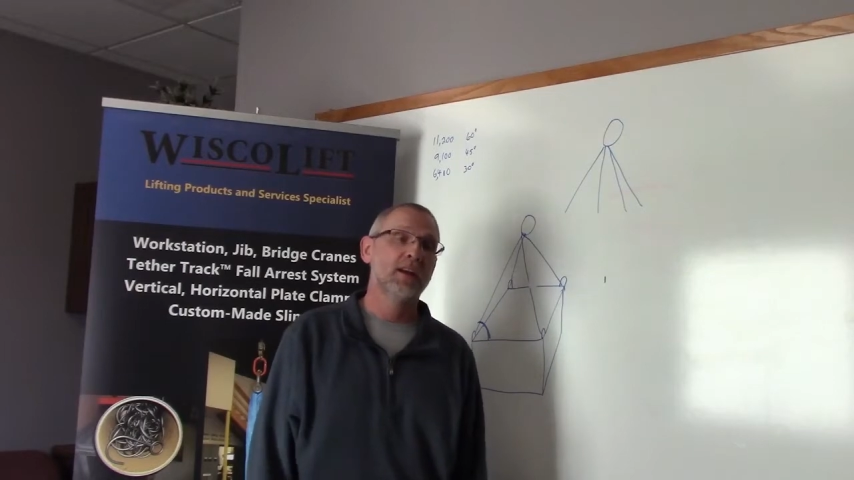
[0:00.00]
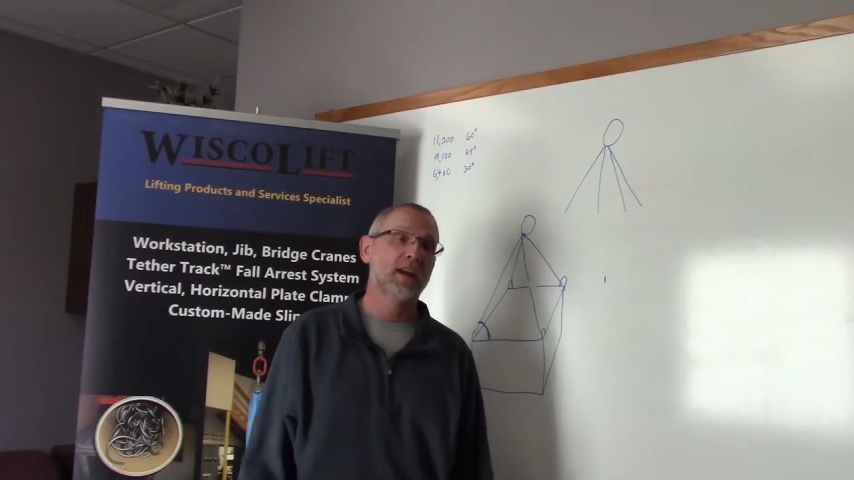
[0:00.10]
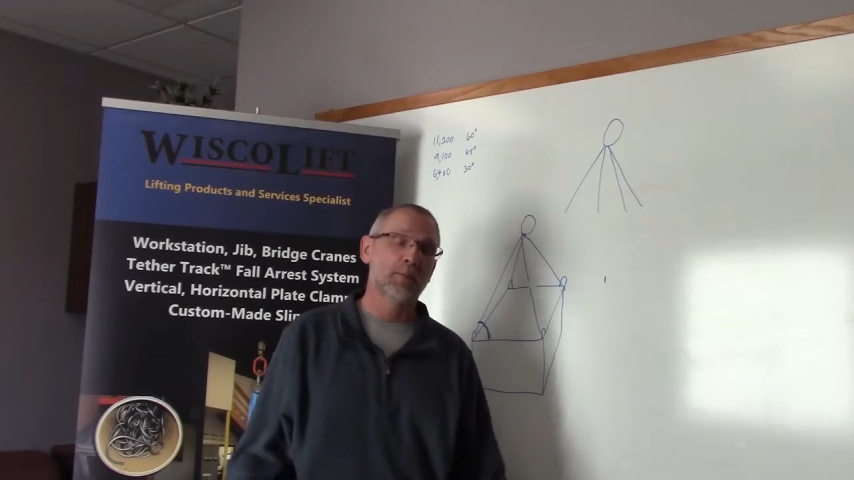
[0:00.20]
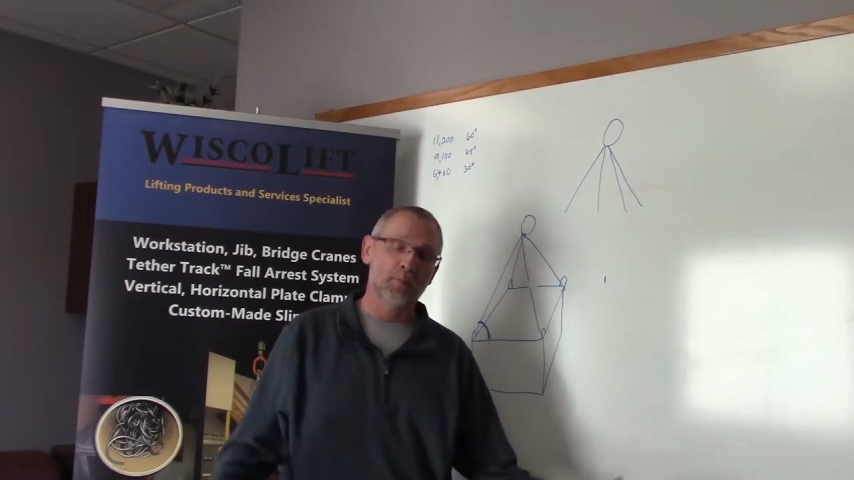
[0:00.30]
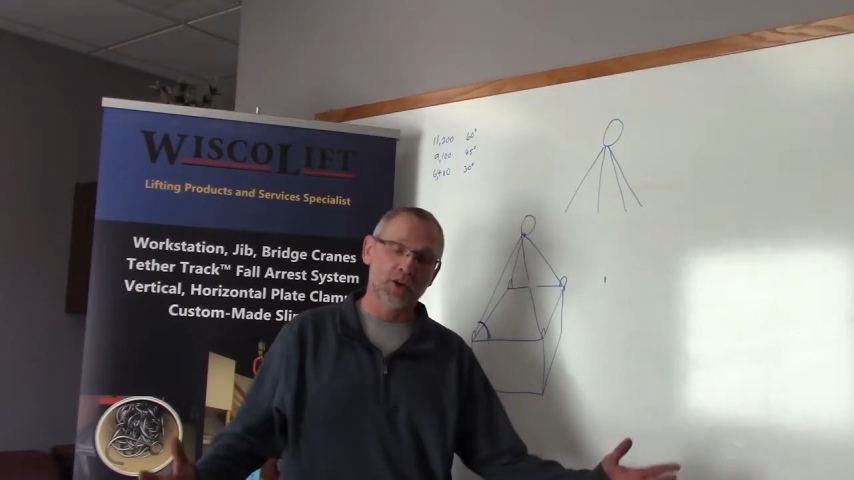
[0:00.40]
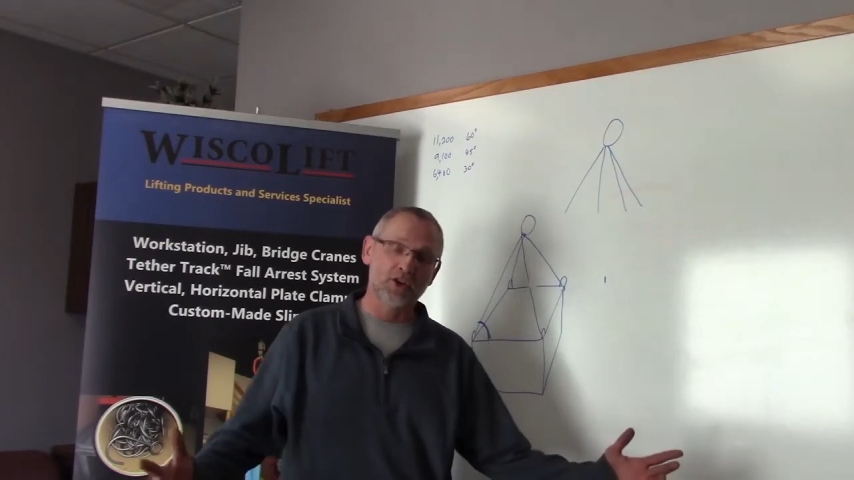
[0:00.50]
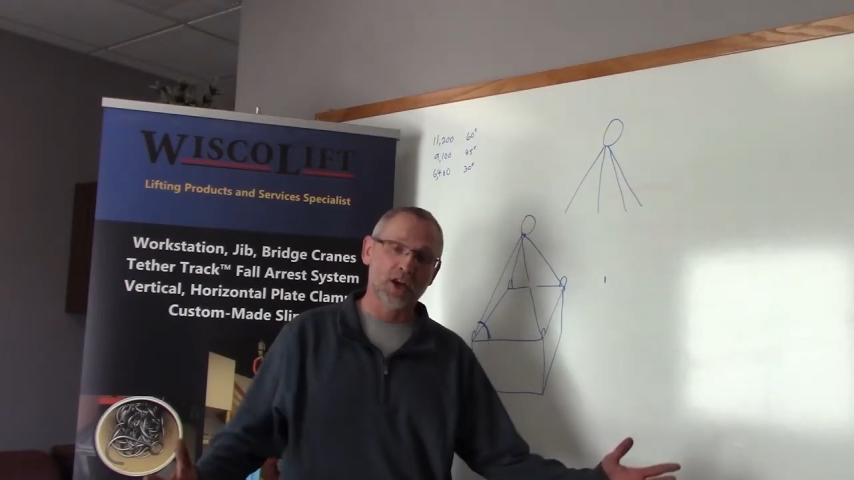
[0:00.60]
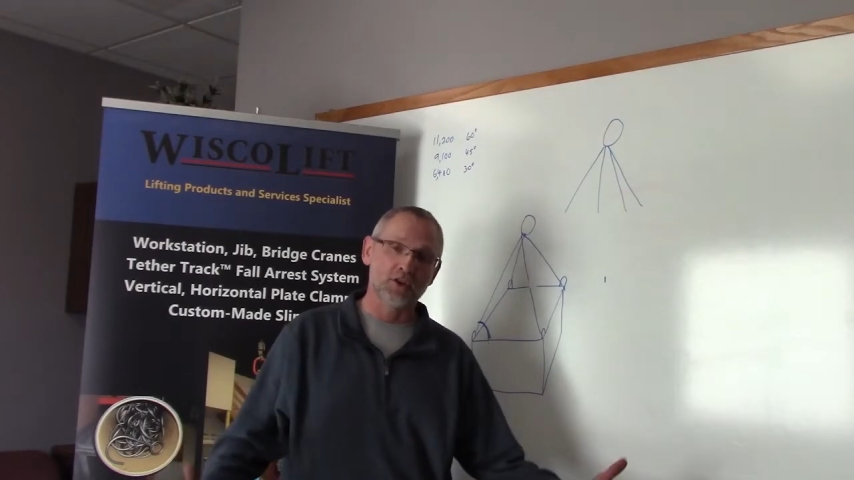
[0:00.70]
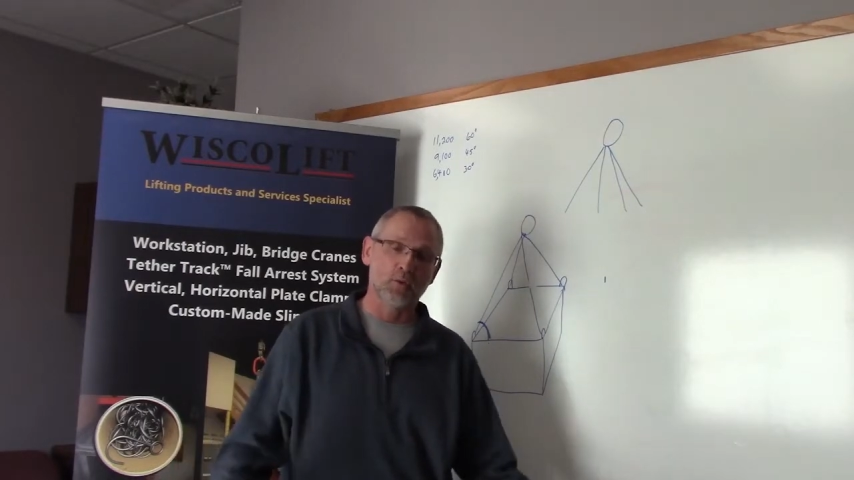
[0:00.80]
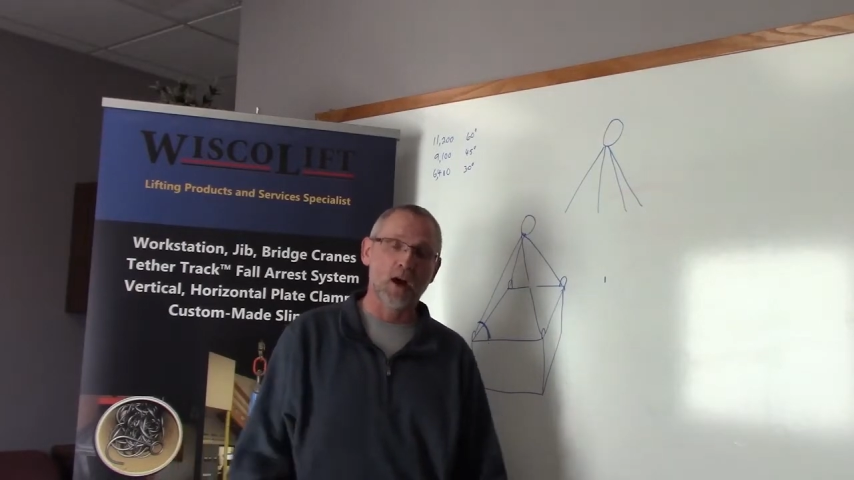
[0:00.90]
And I
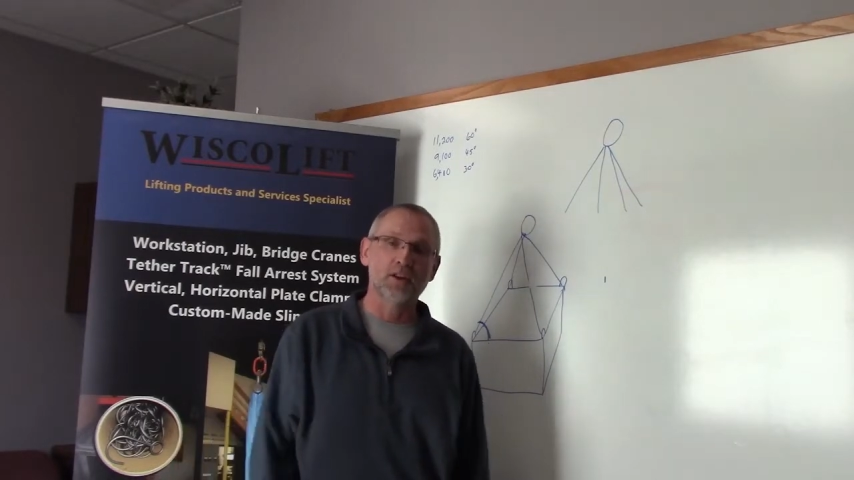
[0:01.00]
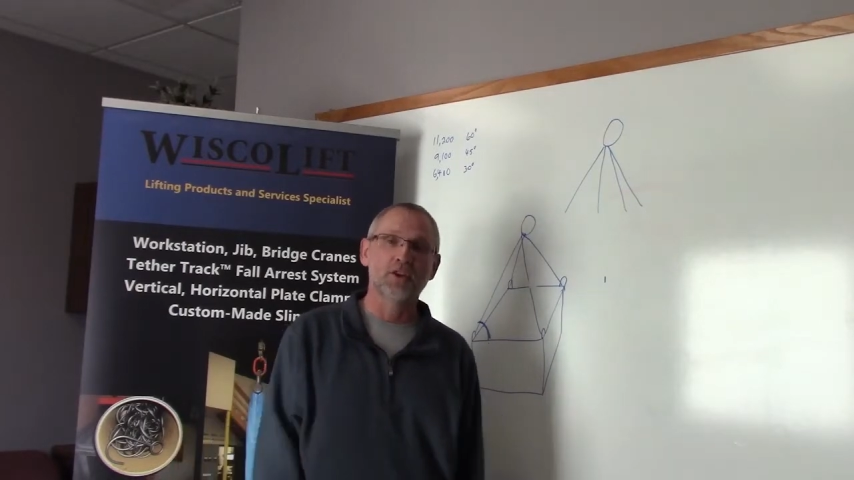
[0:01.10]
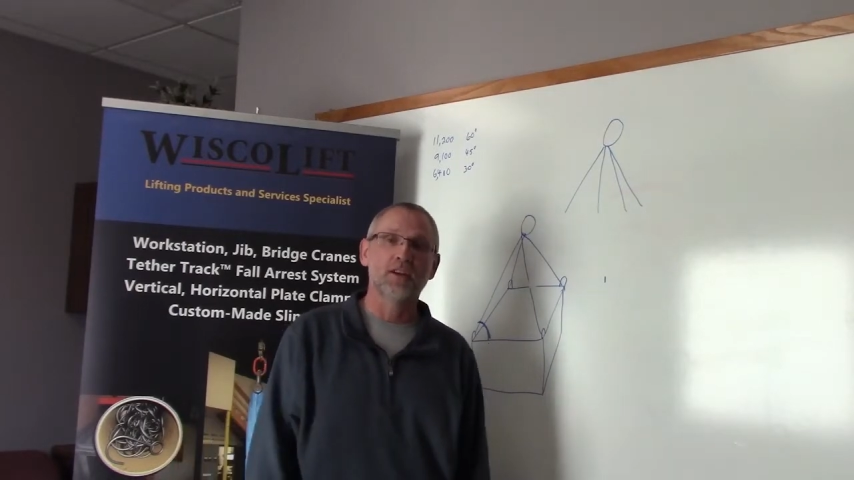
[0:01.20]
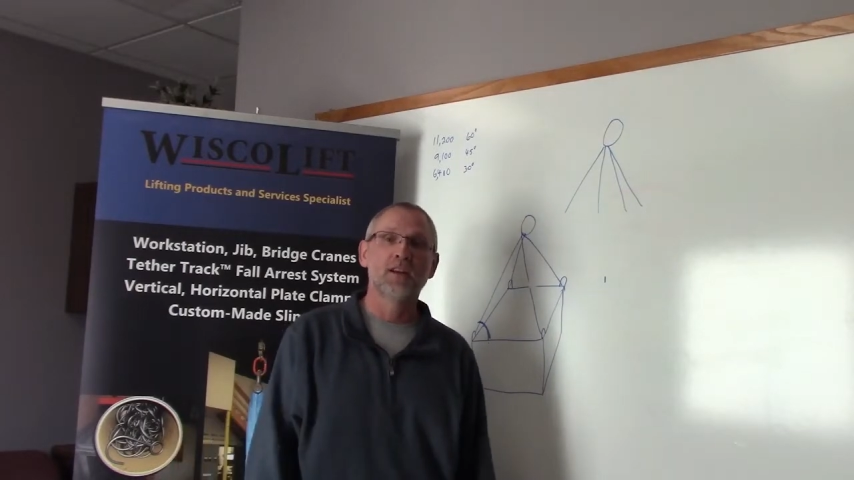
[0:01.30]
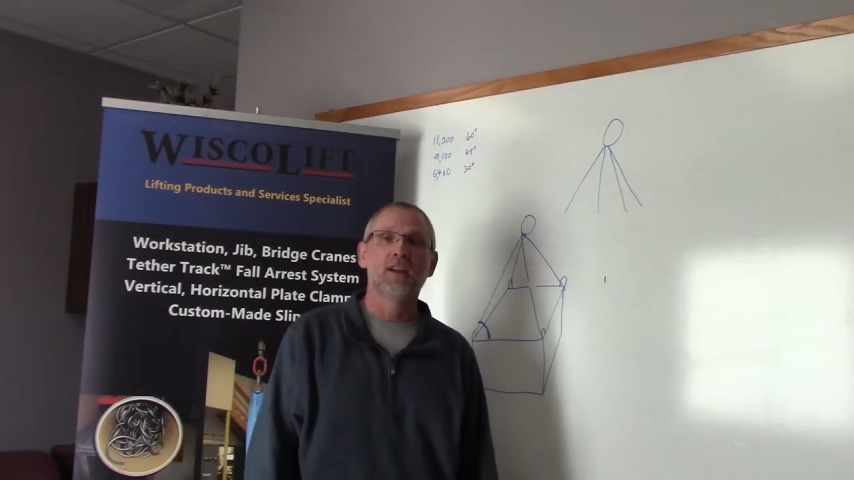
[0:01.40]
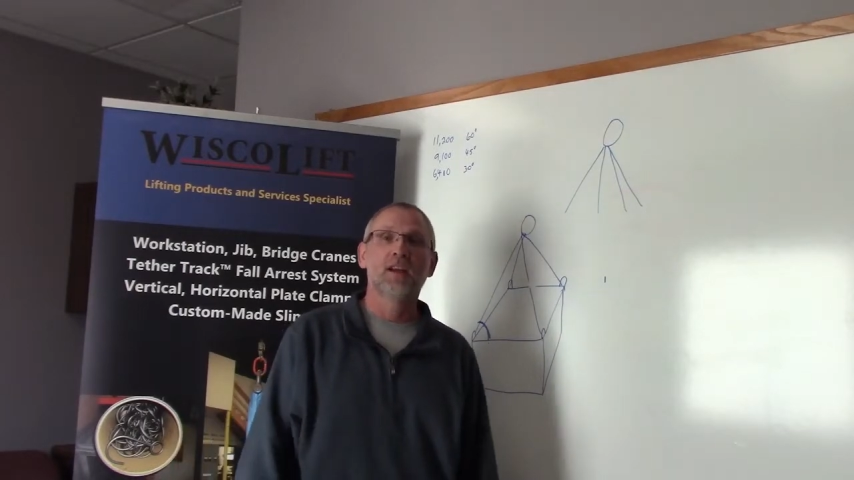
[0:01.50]
appreciate you watching,